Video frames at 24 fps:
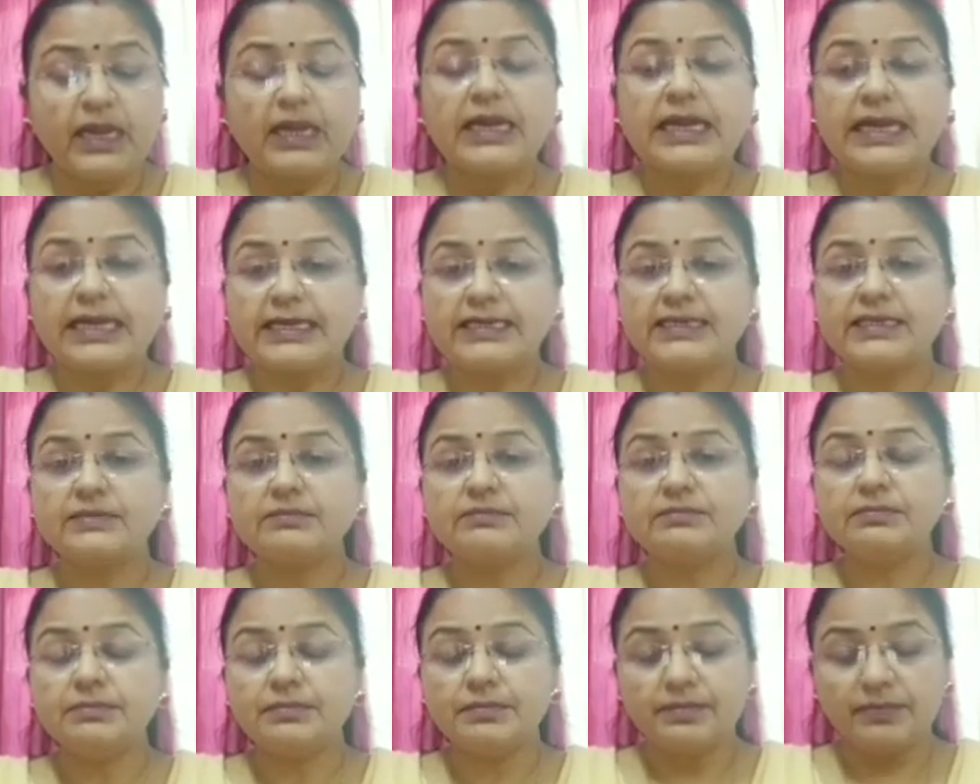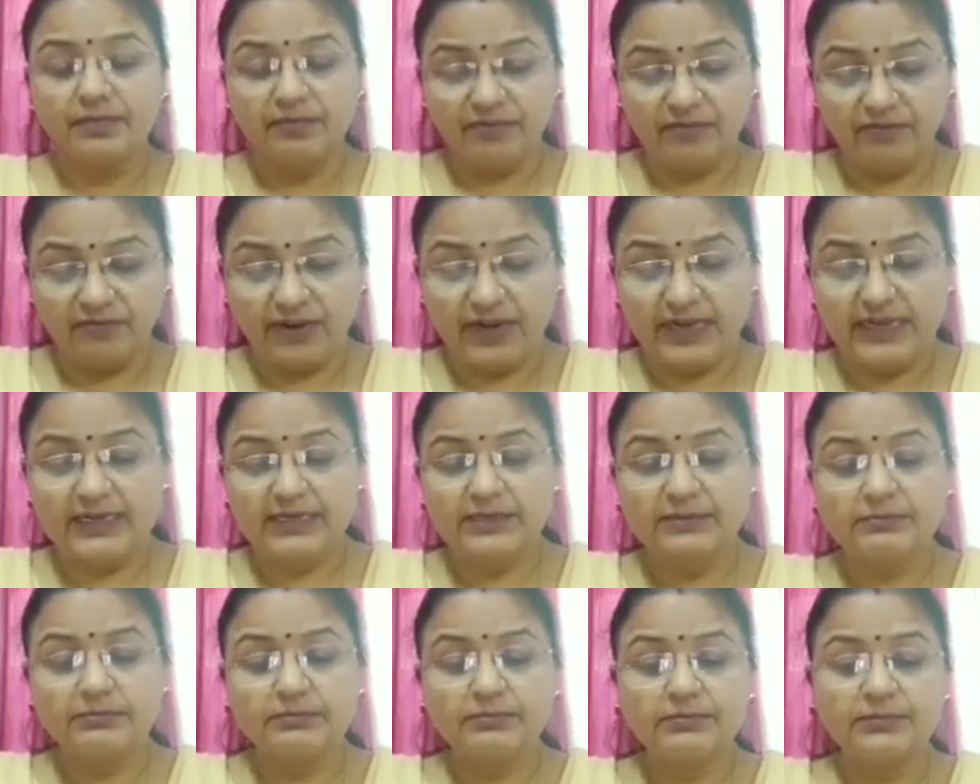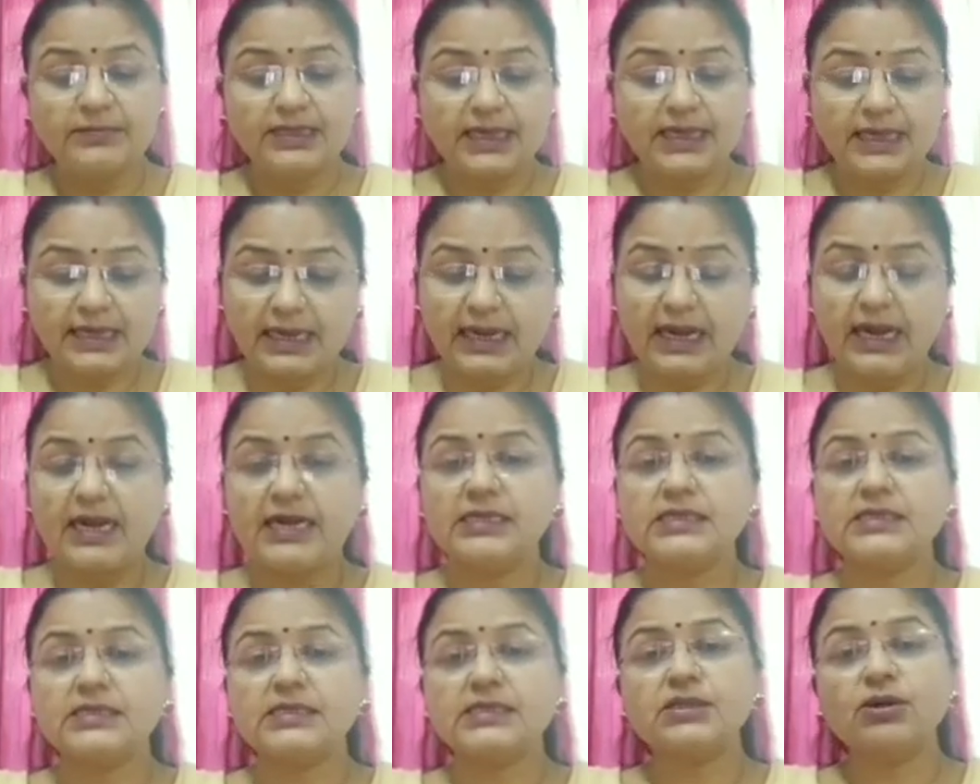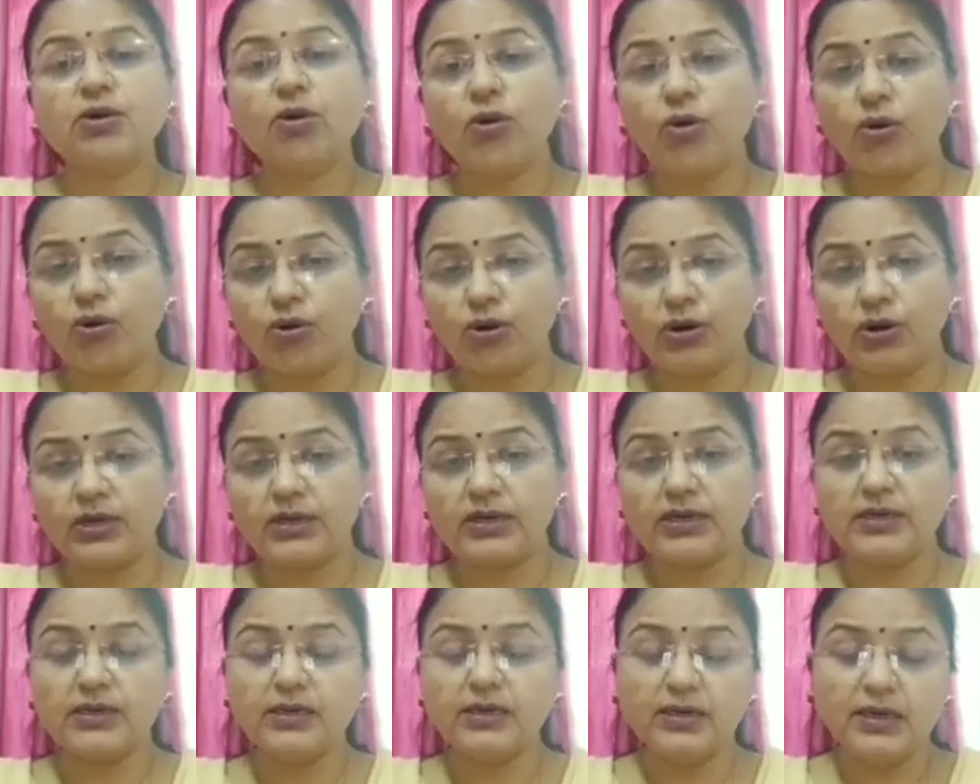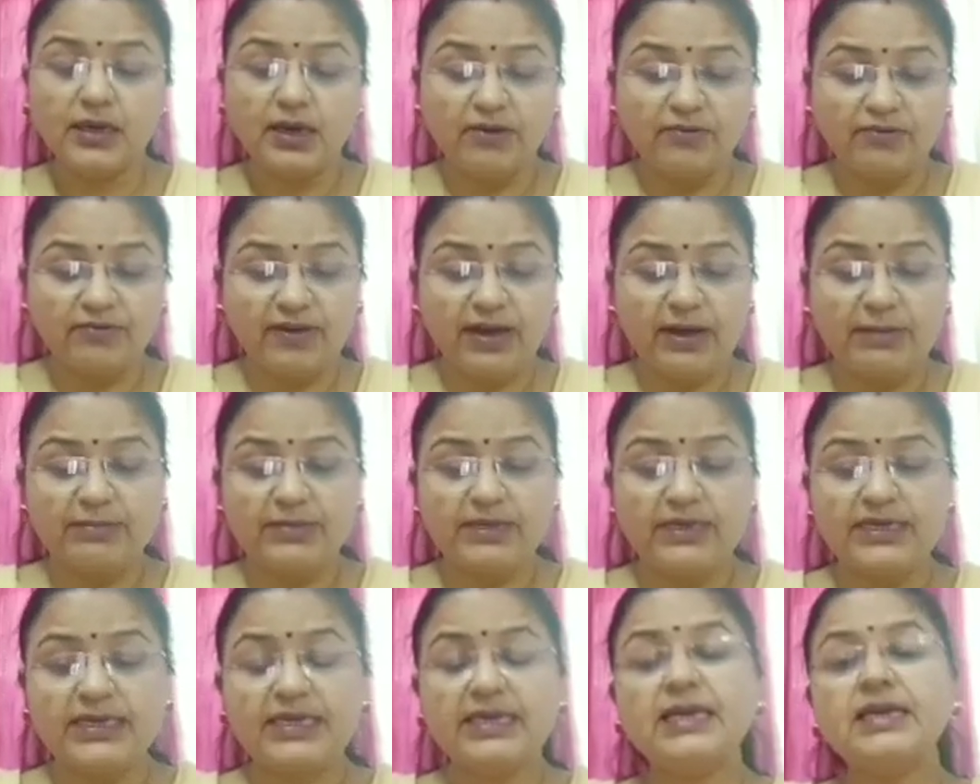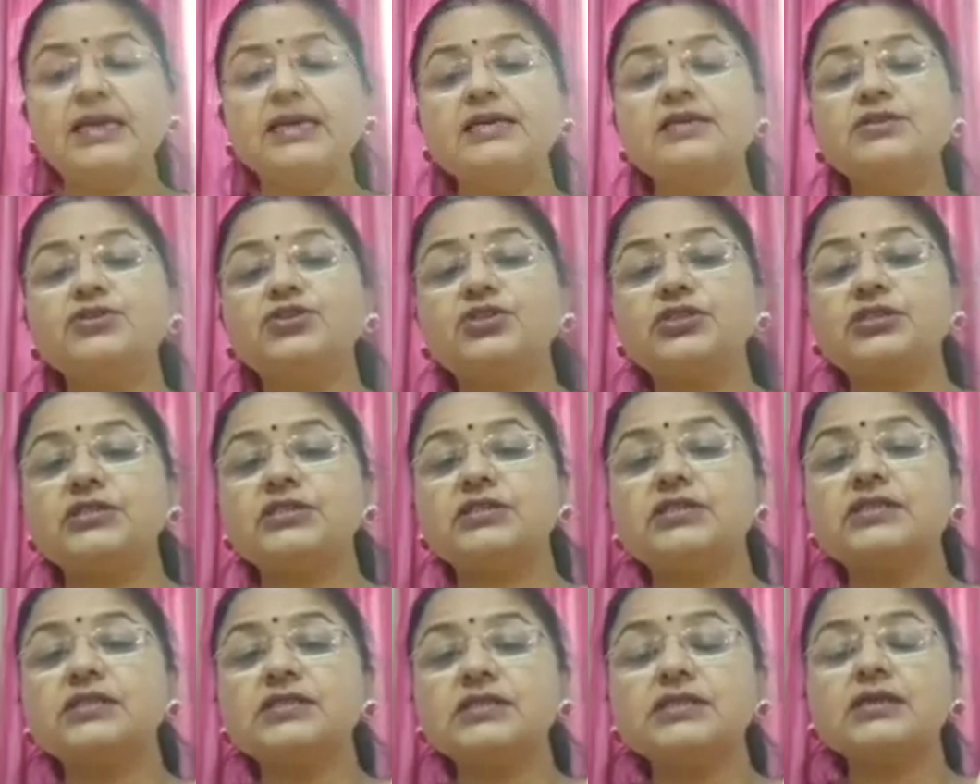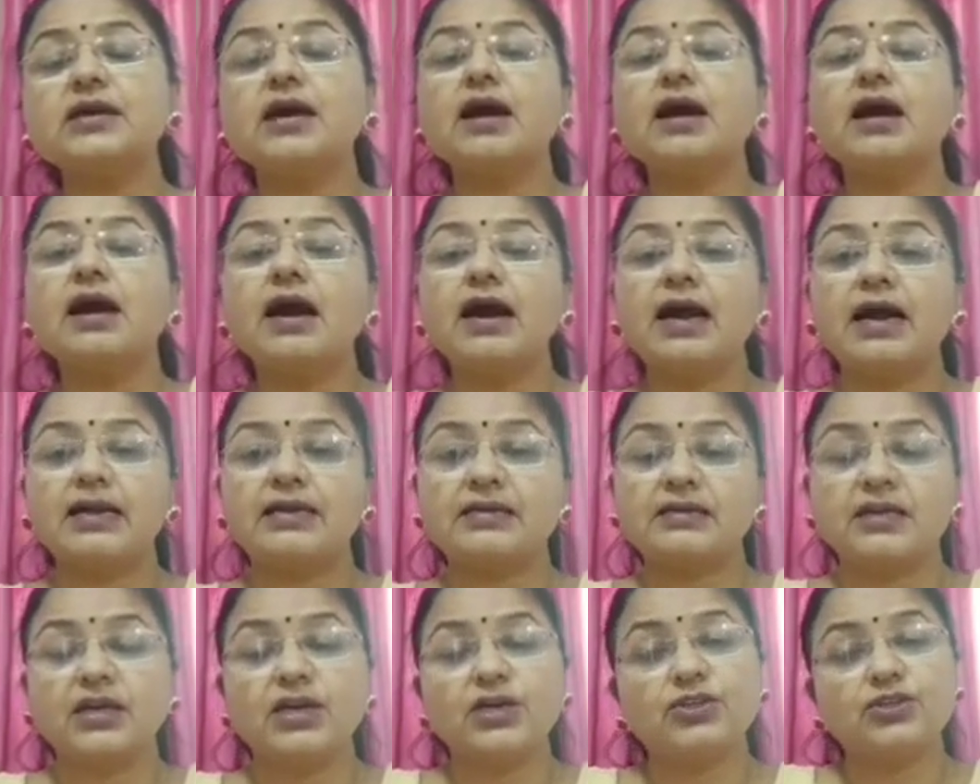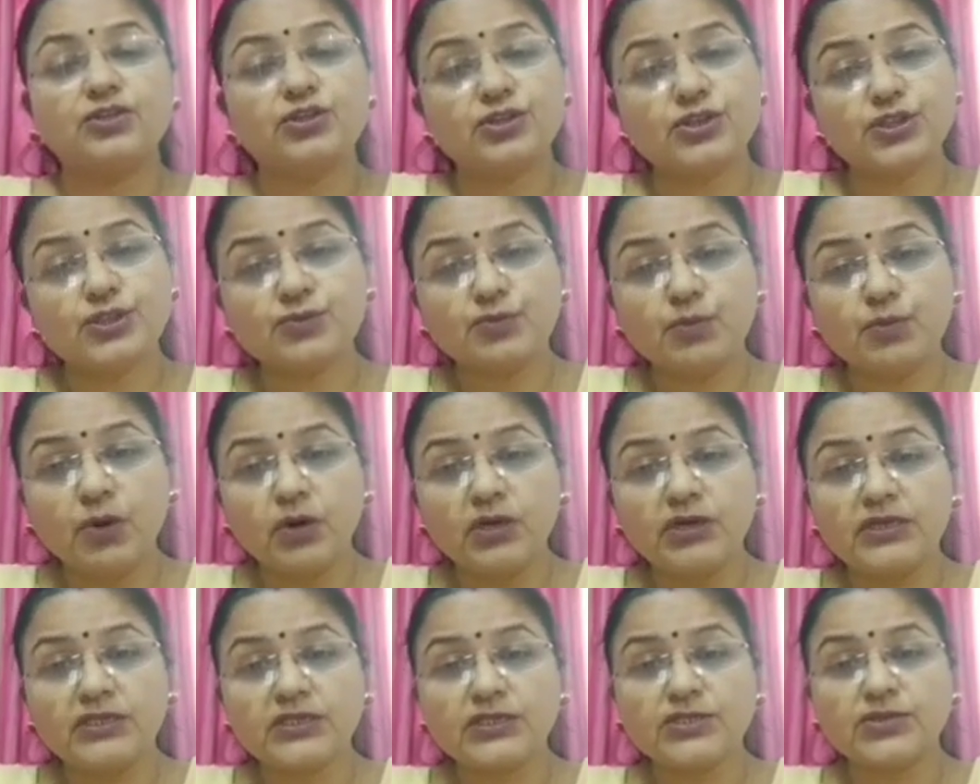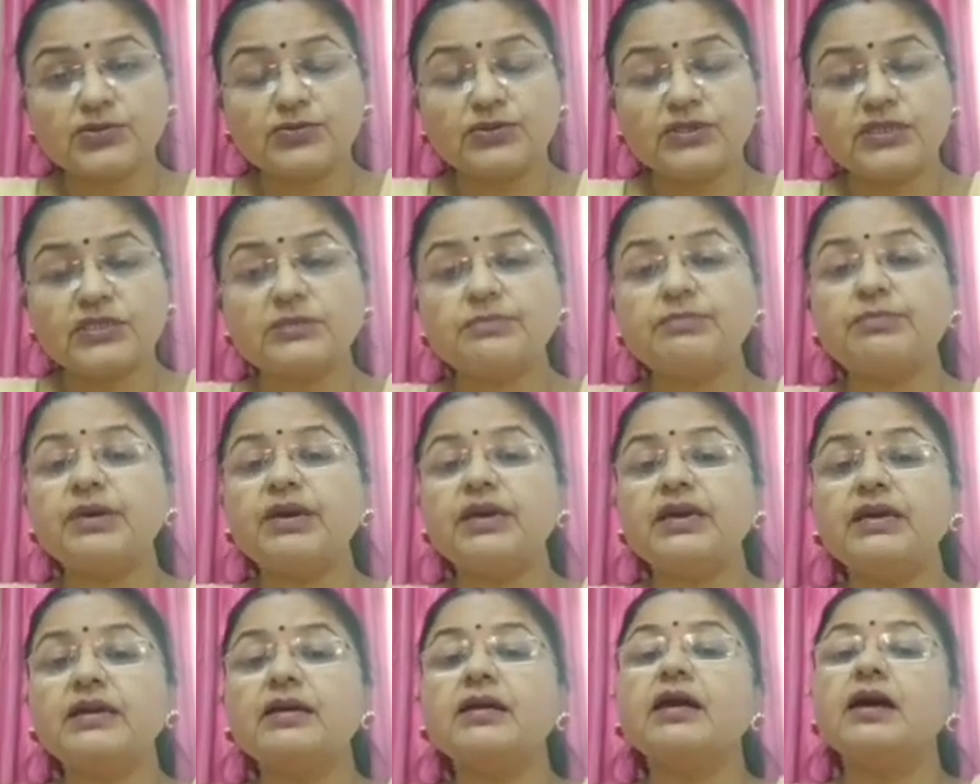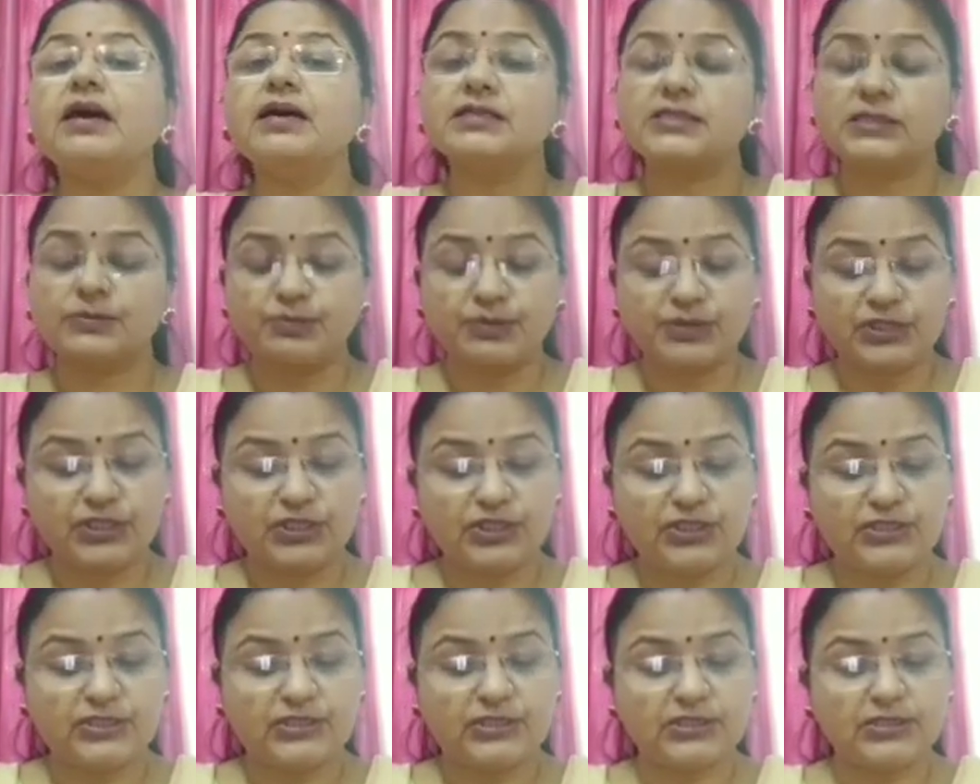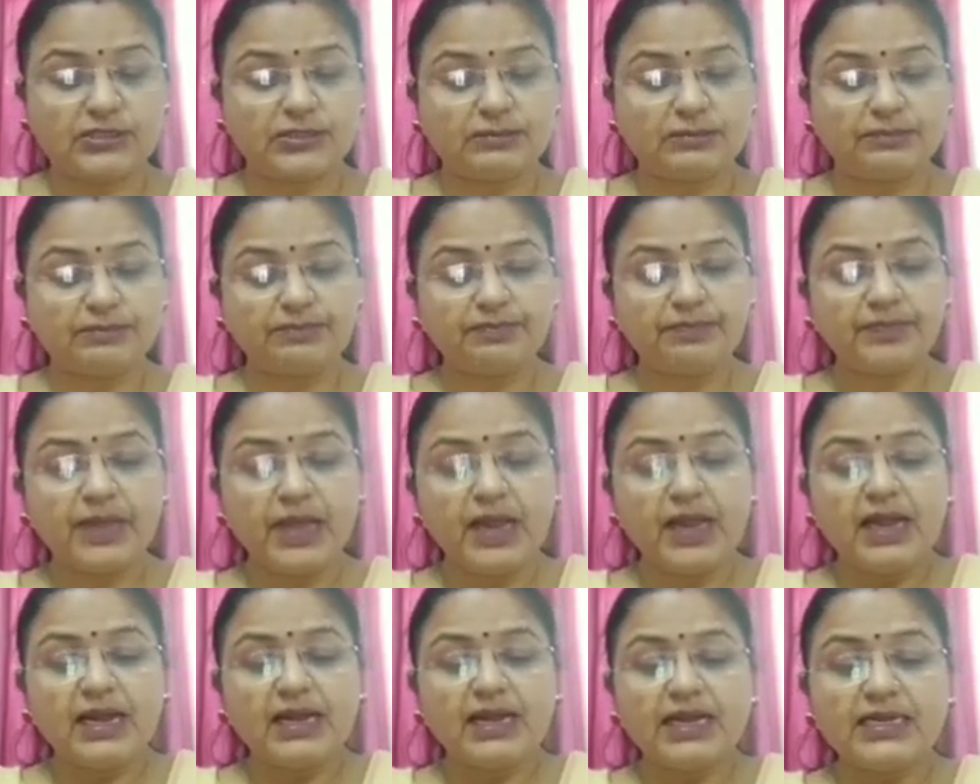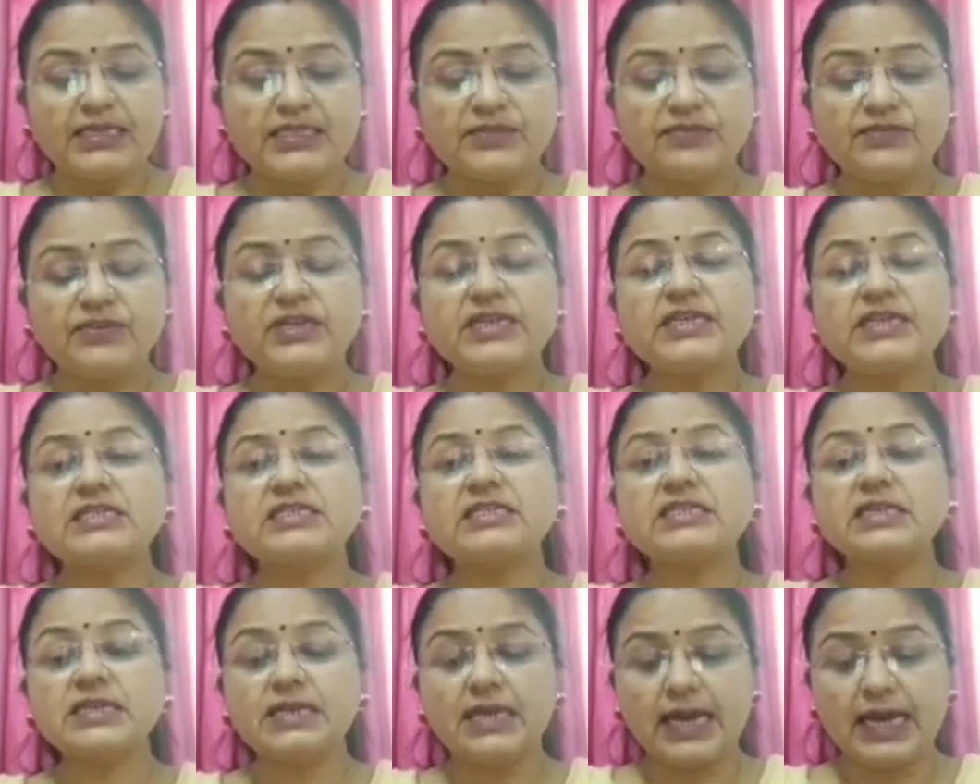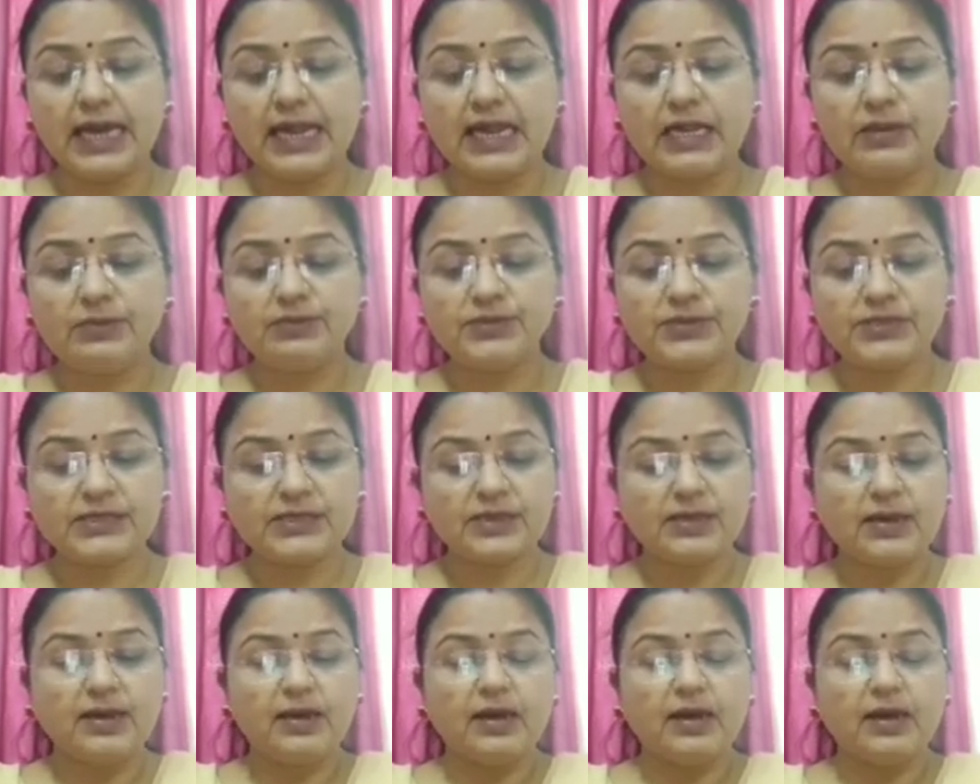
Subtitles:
kingdom, phylum, class, order, family, genus, and the smallest unit being species. Classification helps